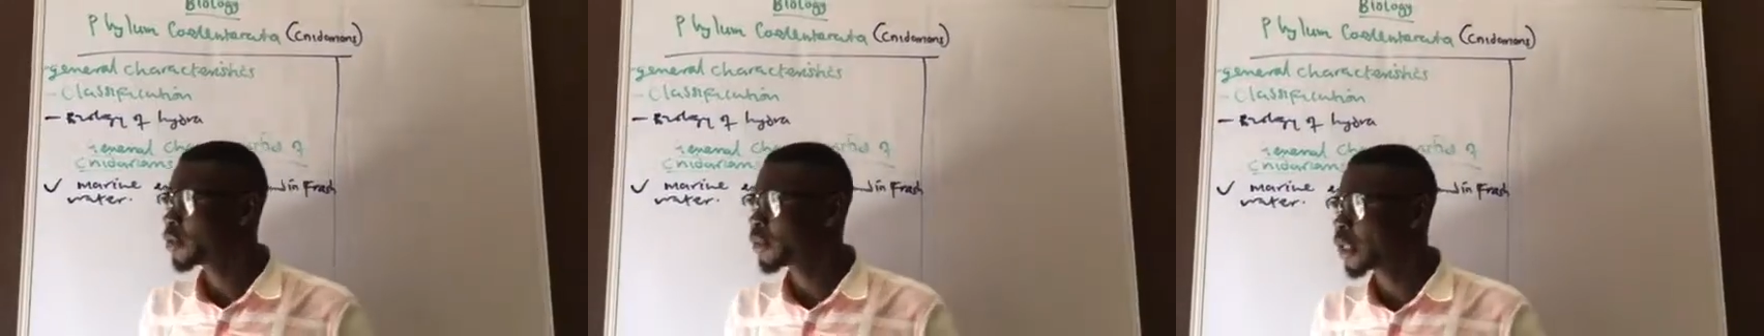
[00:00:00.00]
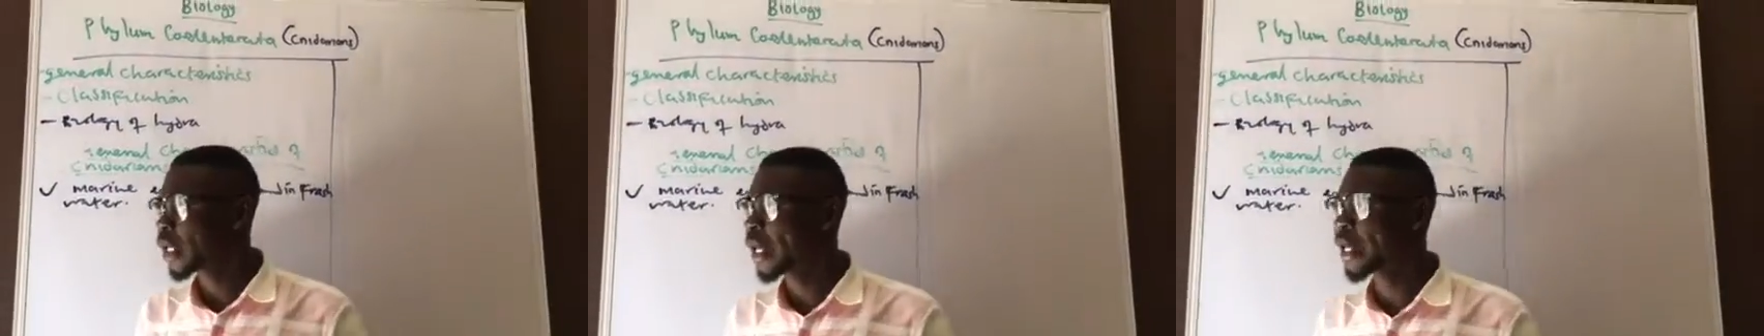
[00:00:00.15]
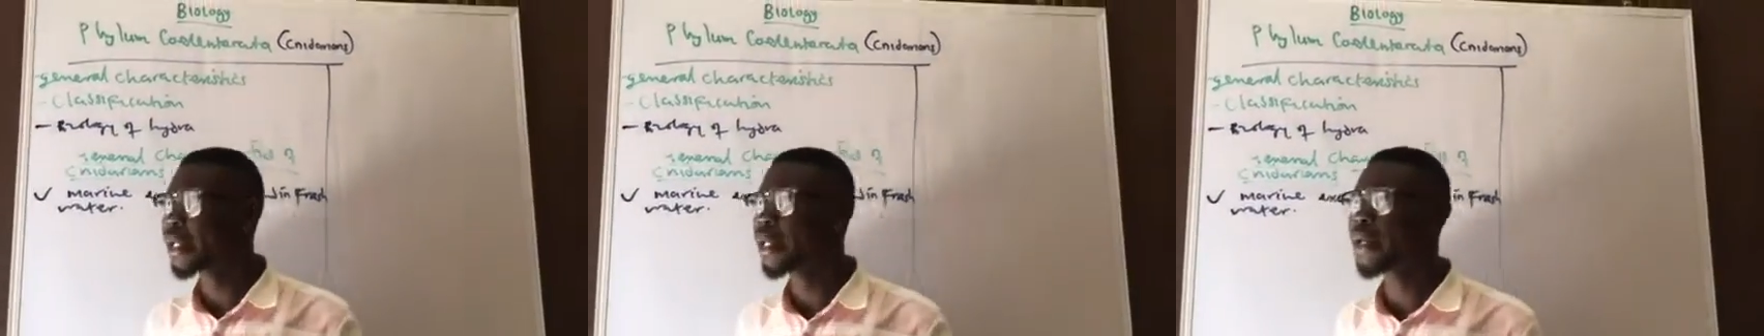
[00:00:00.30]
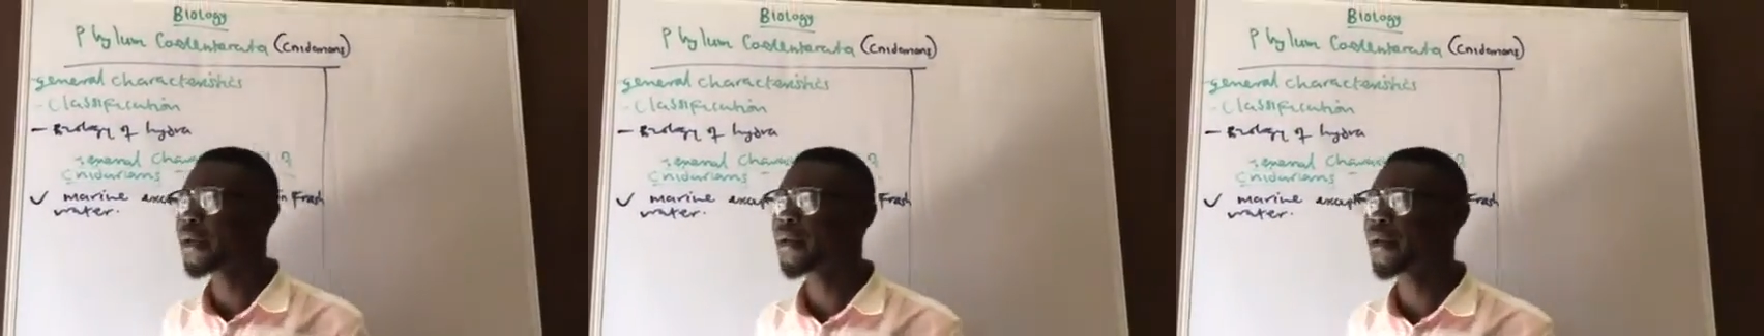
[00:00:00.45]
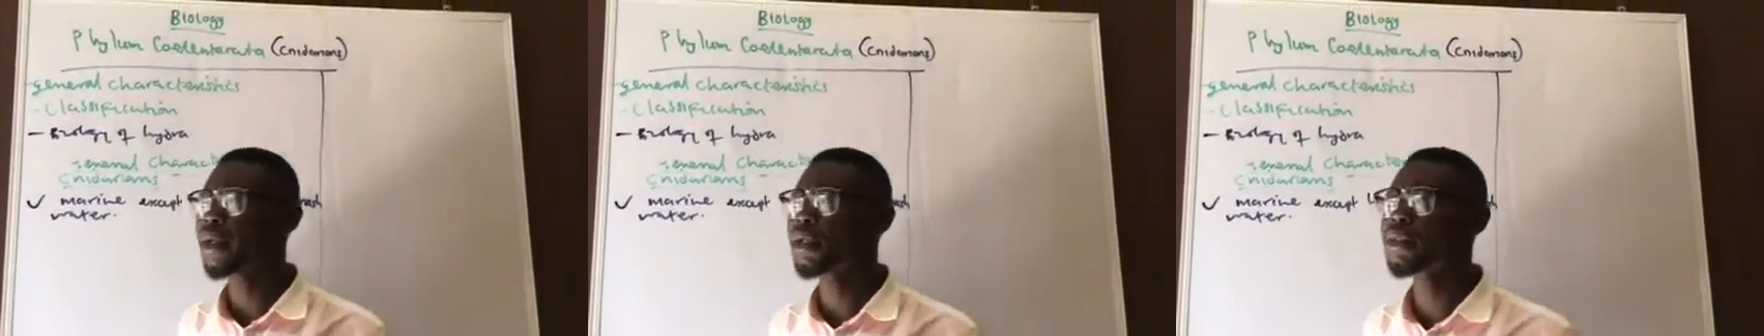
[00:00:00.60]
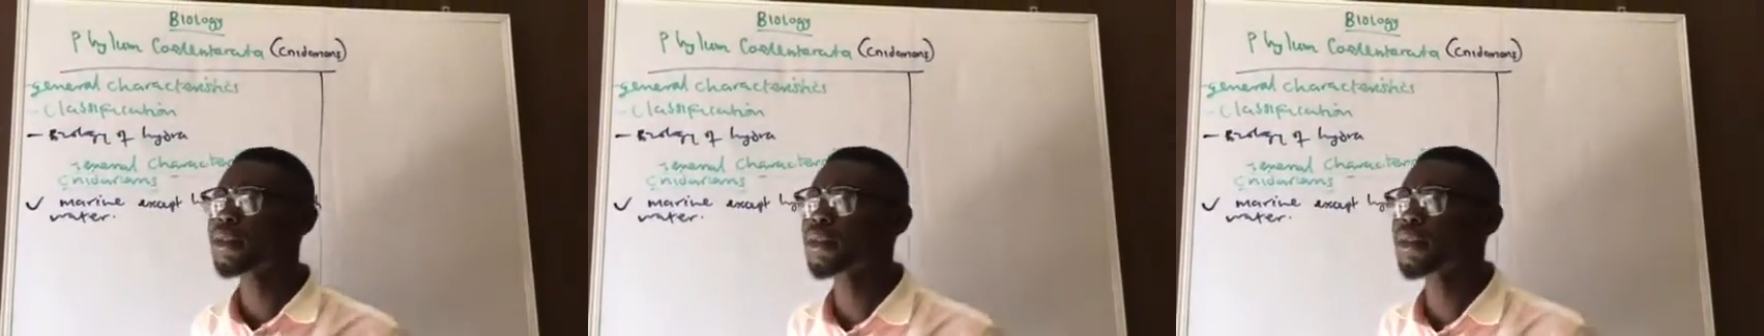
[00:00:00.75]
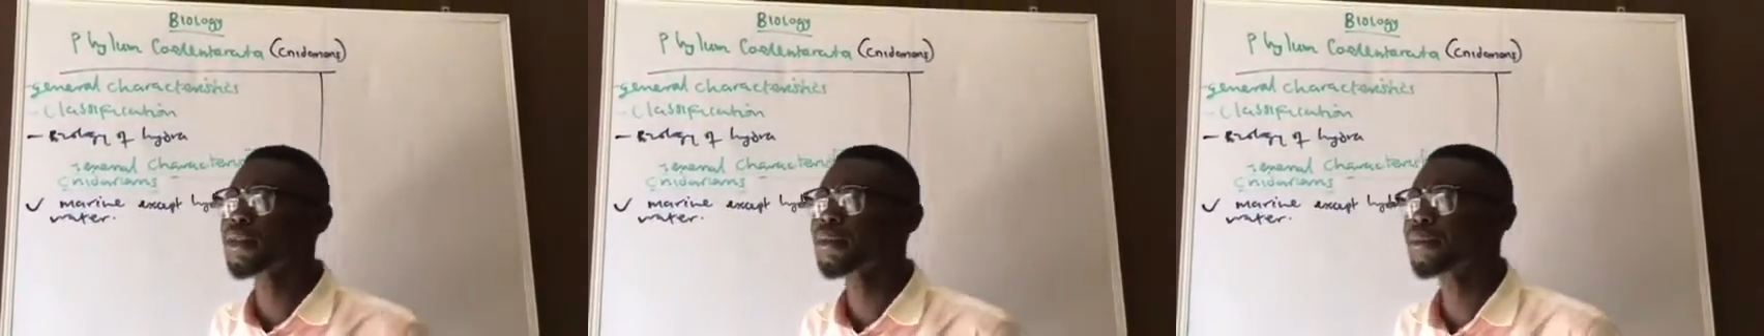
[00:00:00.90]

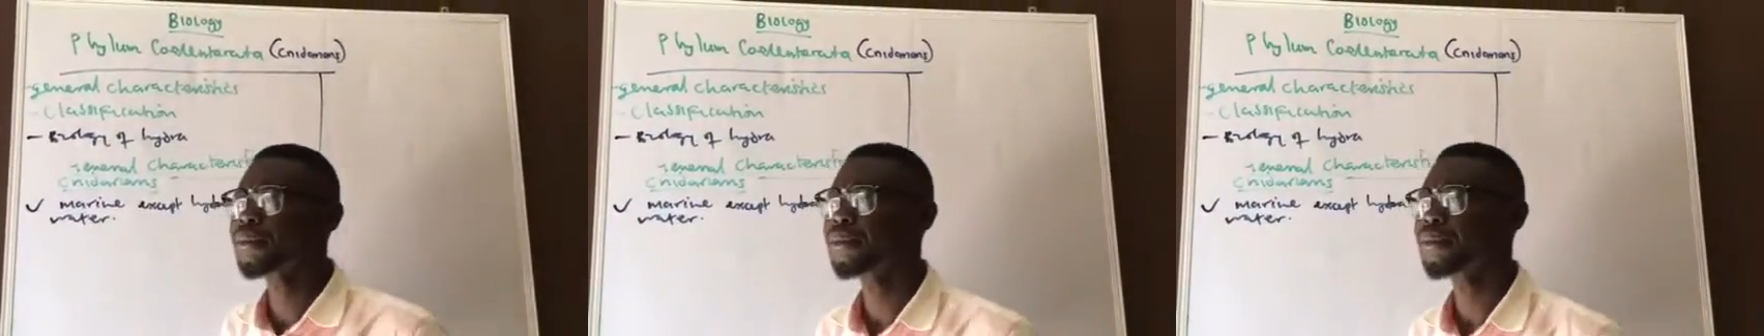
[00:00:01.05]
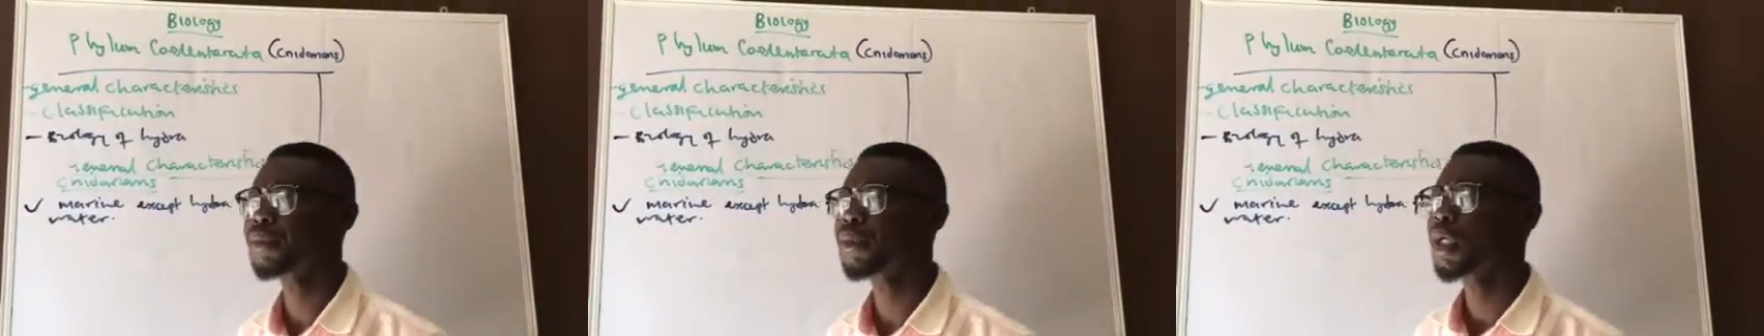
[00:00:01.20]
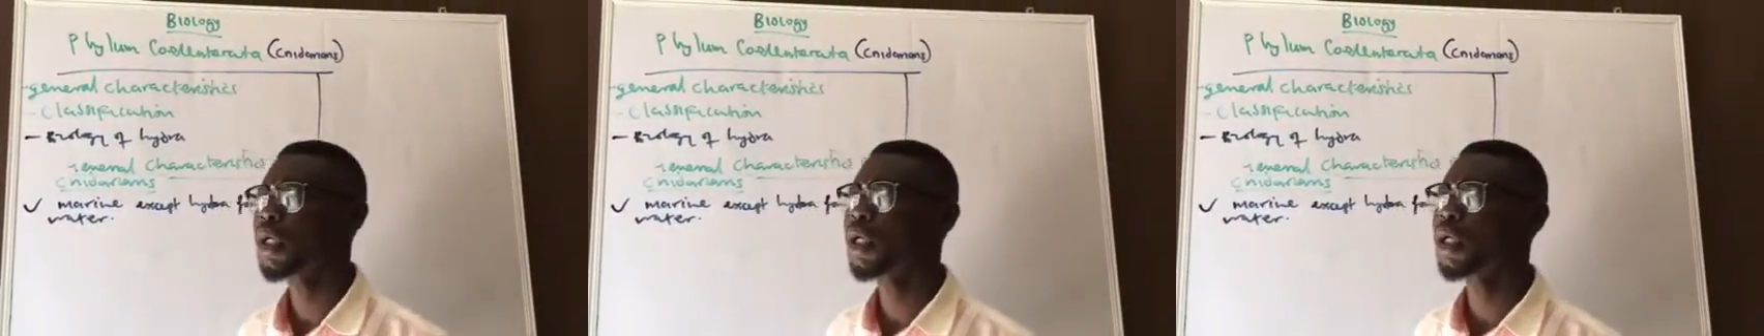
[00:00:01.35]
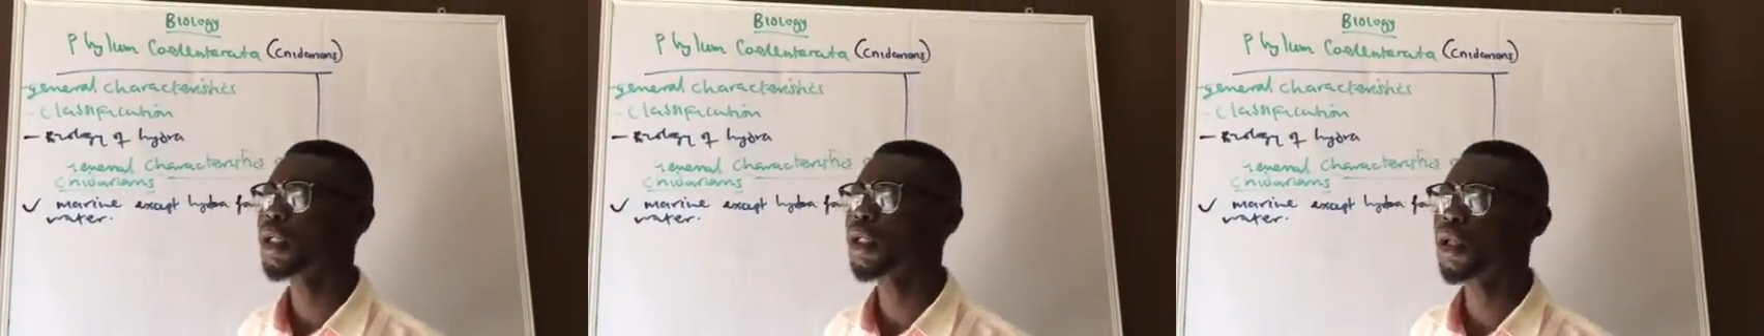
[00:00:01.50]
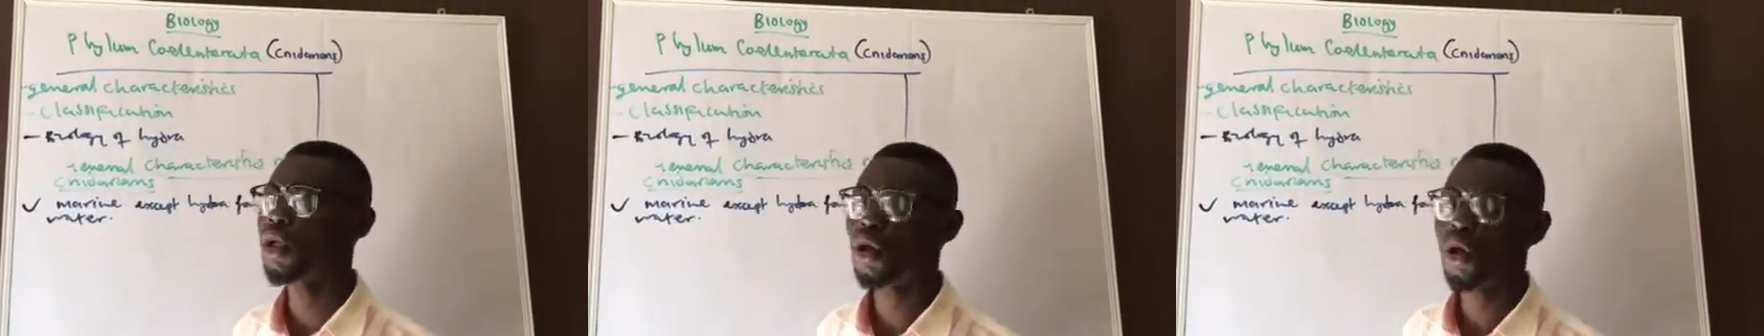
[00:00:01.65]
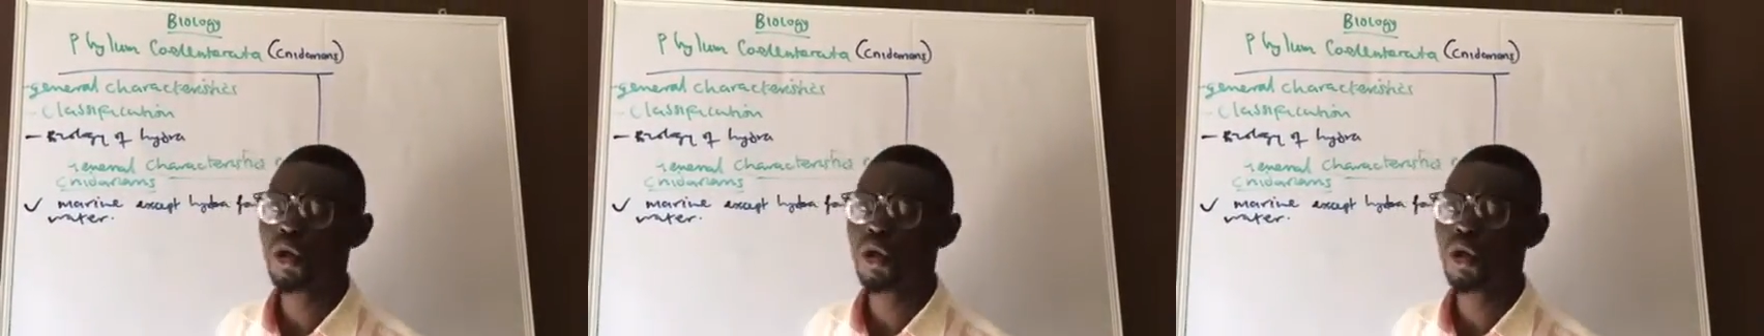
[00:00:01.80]
Cnidarians, they